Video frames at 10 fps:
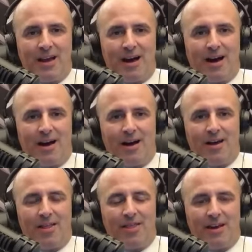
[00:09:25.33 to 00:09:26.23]

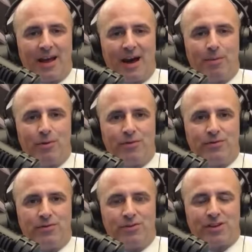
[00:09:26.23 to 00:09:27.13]
uh, then got
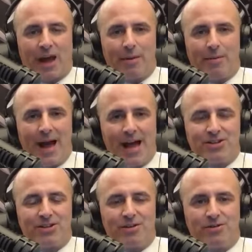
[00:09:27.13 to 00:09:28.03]
moved to Simon
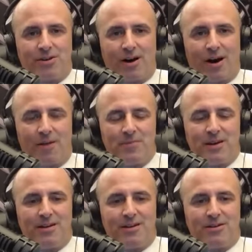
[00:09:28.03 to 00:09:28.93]
Pagenaud's car.
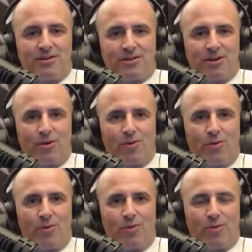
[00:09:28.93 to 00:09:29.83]
So
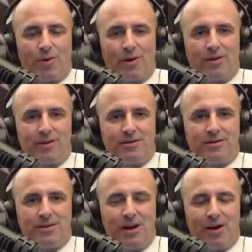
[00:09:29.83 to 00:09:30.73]
the the
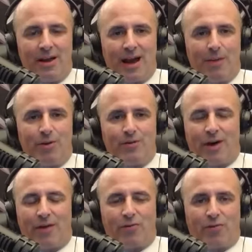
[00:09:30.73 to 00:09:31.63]
year he got moved
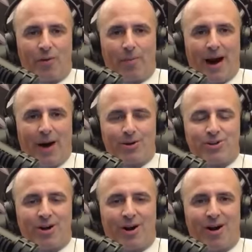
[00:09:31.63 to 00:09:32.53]
off of Will
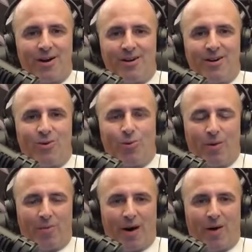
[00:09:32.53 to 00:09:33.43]
Power's car,
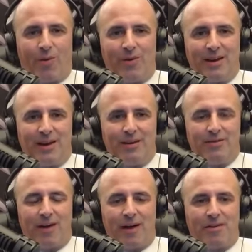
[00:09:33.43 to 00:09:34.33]
Will Power won the Indy
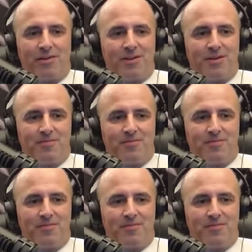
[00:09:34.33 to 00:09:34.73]
500.